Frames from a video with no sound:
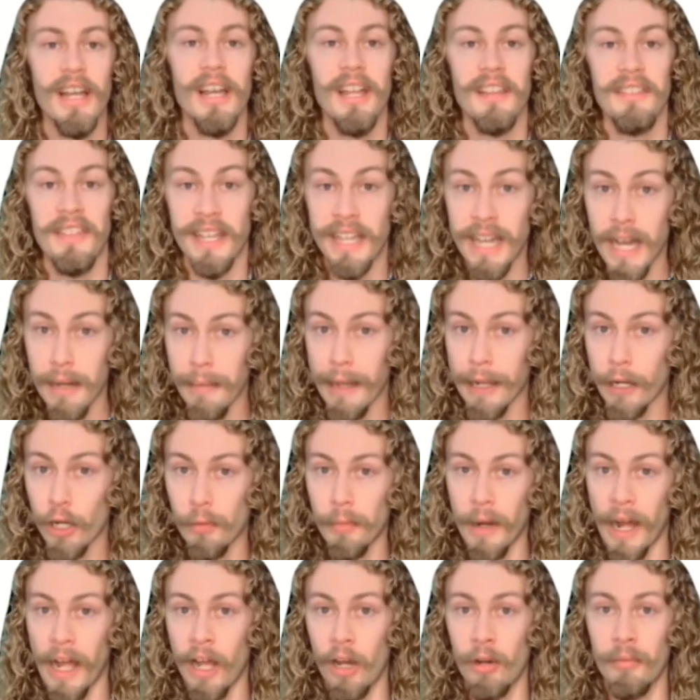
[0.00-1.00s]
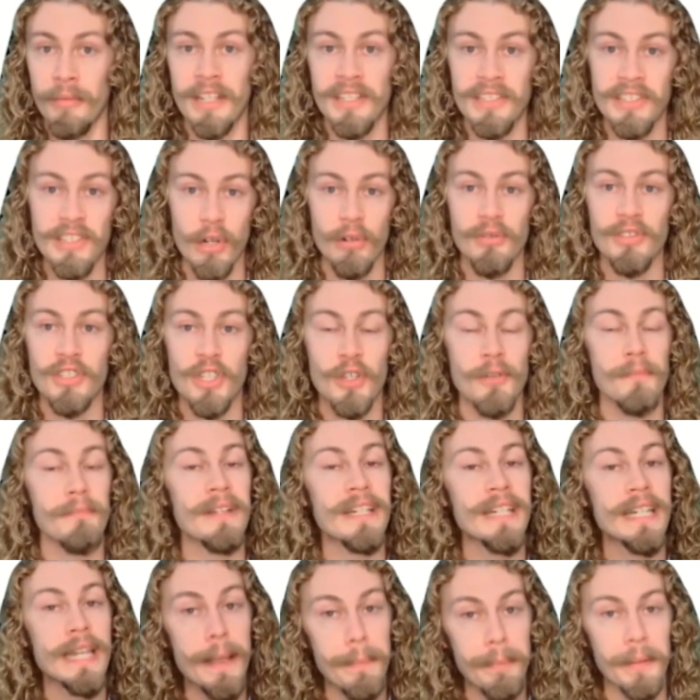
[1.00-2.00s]
The gut microbiome is known to
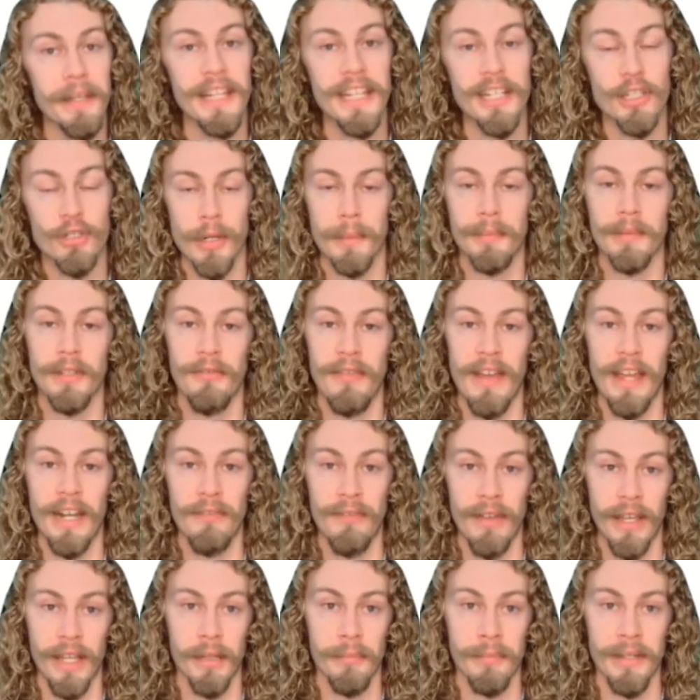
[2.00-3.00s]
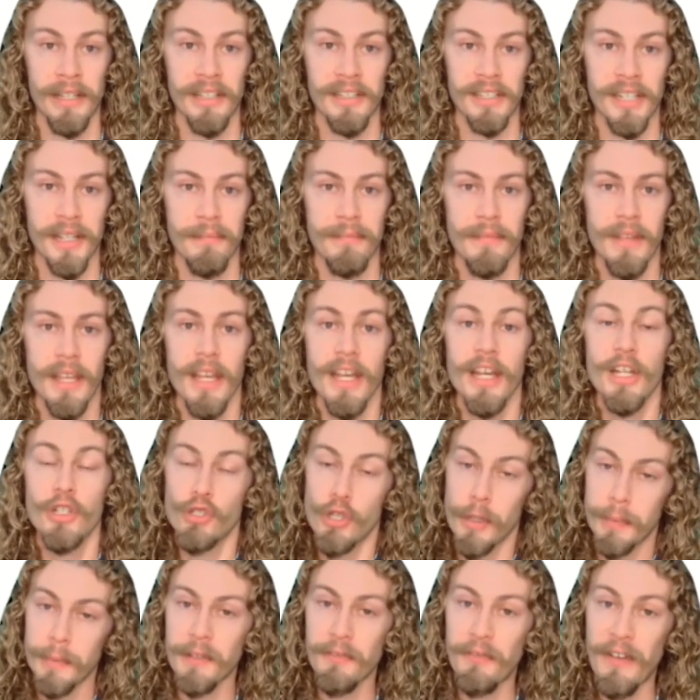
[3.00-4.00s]
manipulate tryptophan availability.
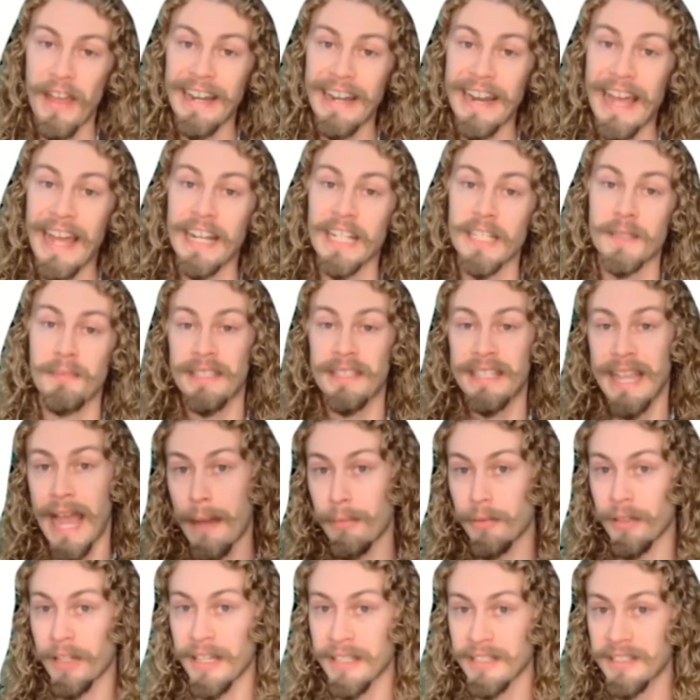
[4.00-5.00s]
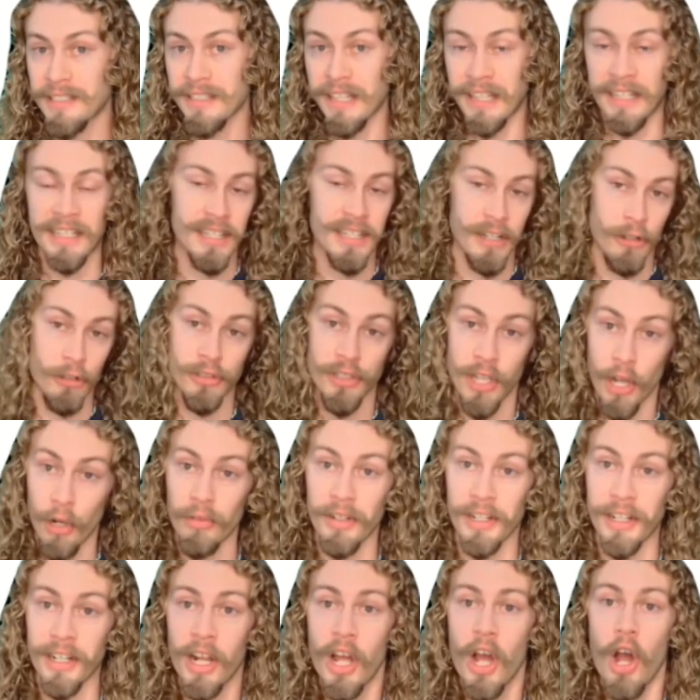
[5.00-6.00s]
Tryptophan and its metabolites, like
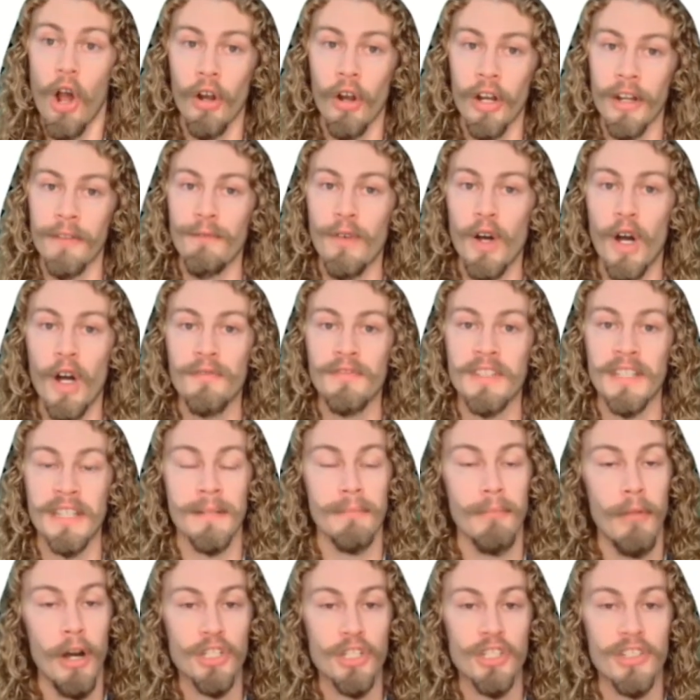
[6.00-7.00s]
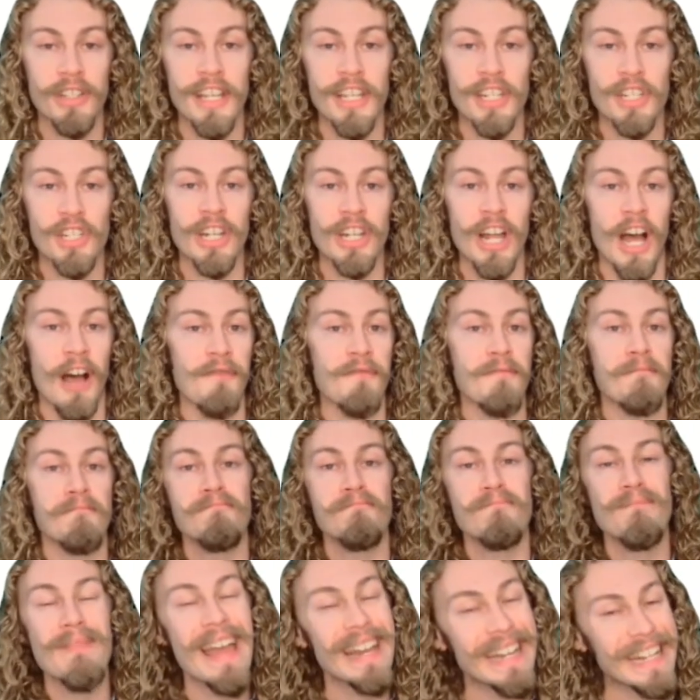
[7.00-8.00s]
serotonin, are involved in the modulation of
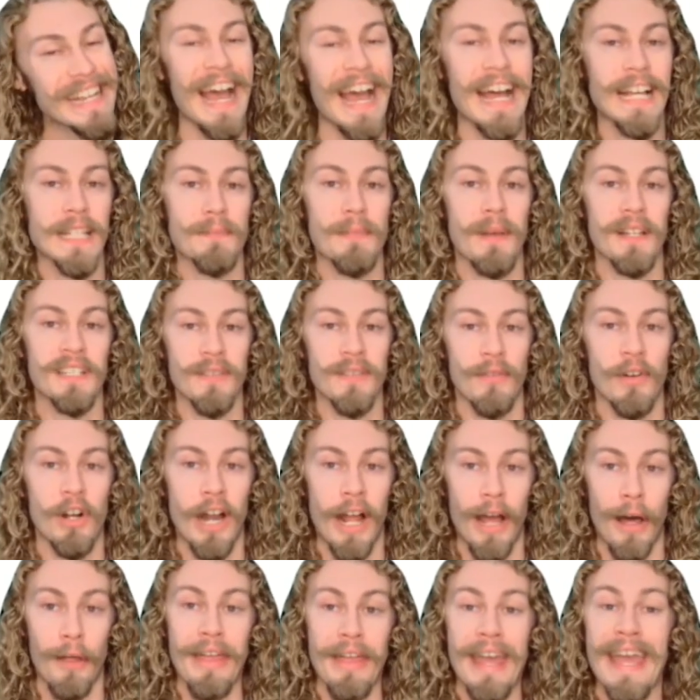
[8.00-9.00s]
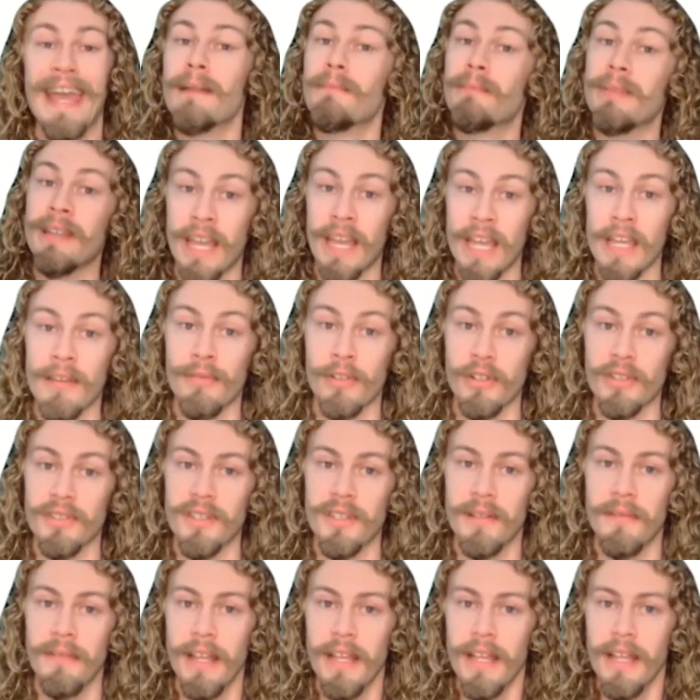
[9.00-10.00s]
many aspects of our health and behaviors.
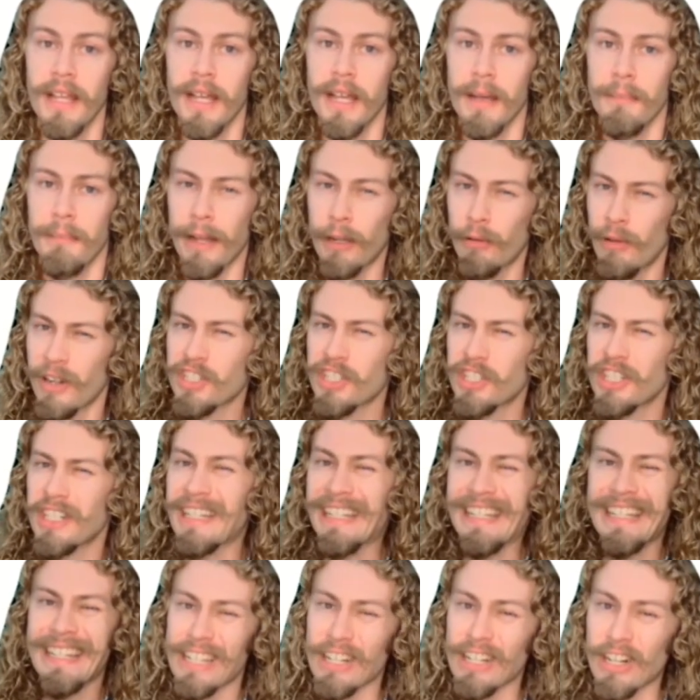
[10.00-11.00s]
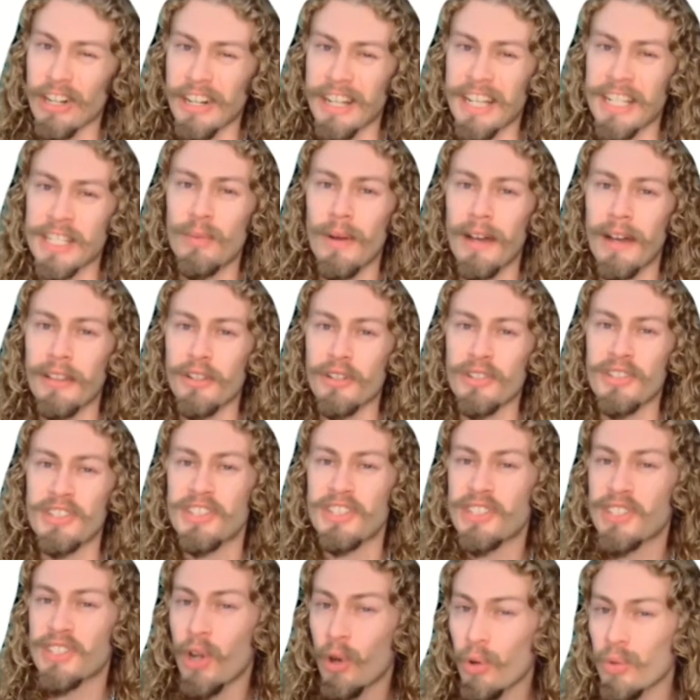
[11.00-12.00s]
My question here is whether
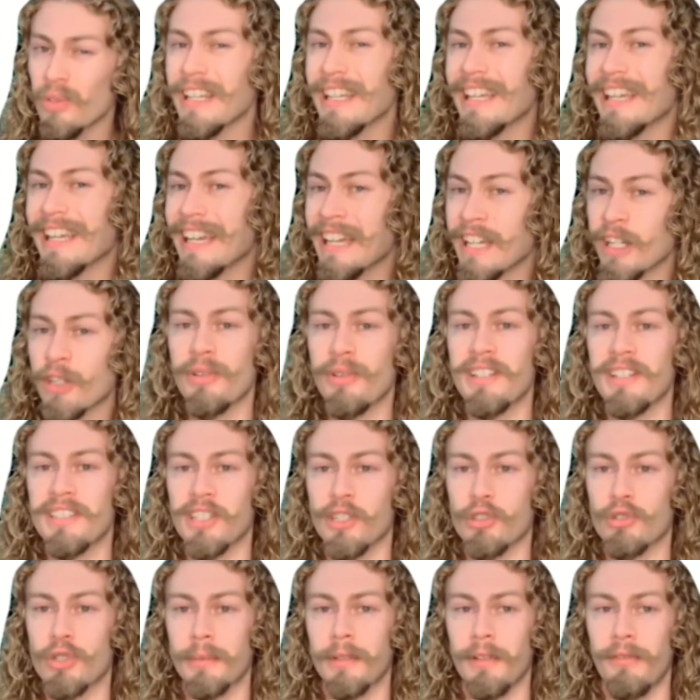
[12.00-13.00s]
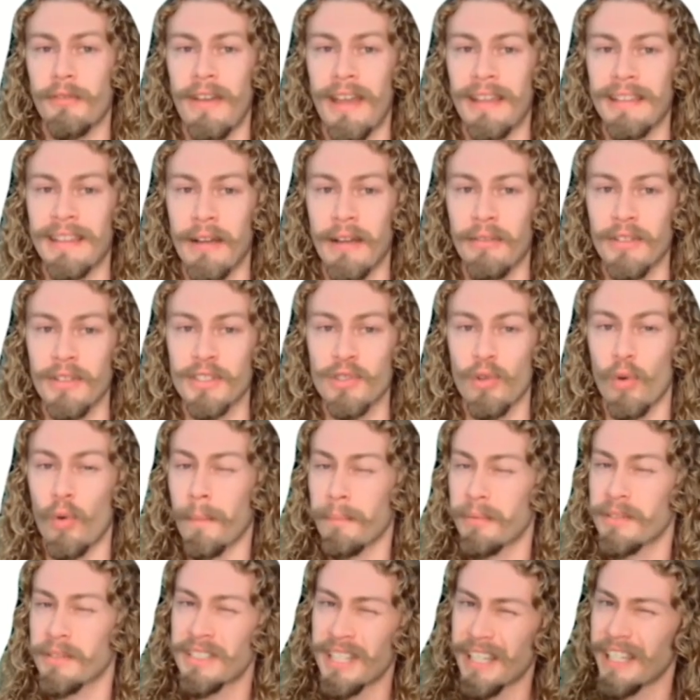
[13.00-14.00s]
solely increasing tryptophan levels, or
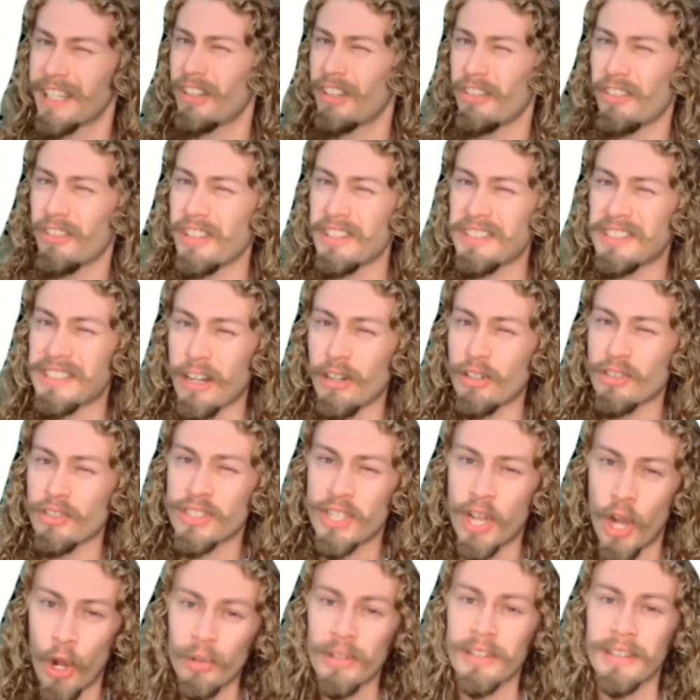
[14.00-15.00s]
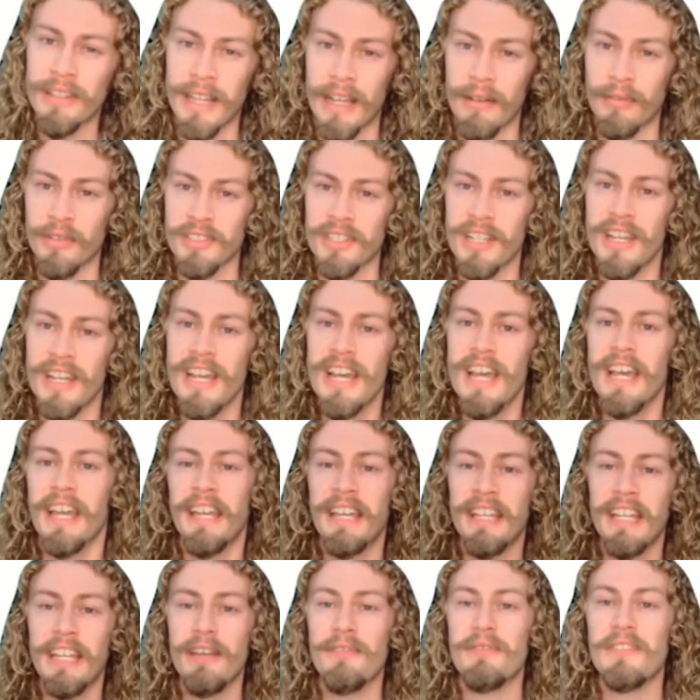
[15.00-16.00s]
particularly serotonin levels,
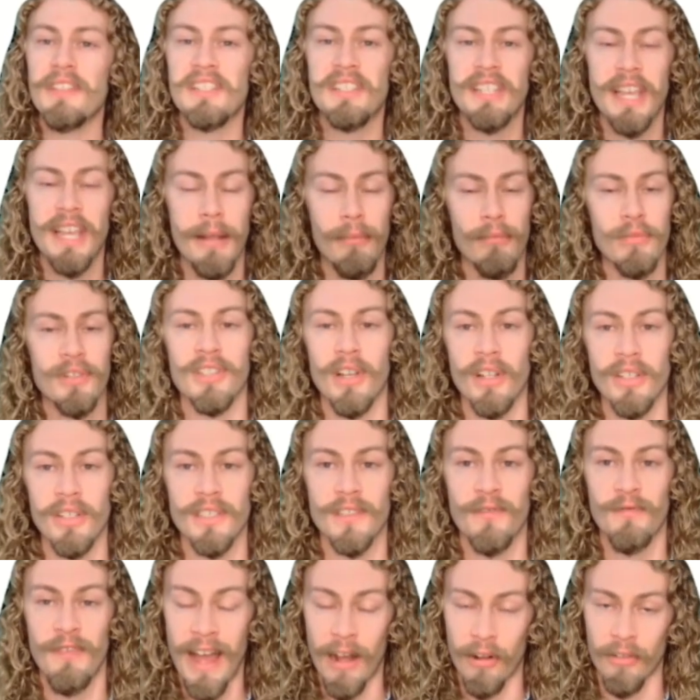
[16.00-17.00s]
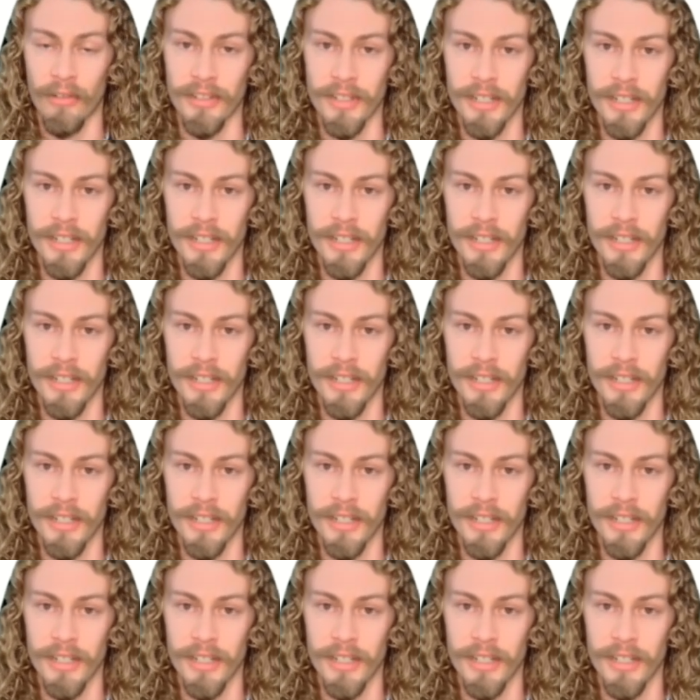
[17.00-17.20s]
can give the same results found.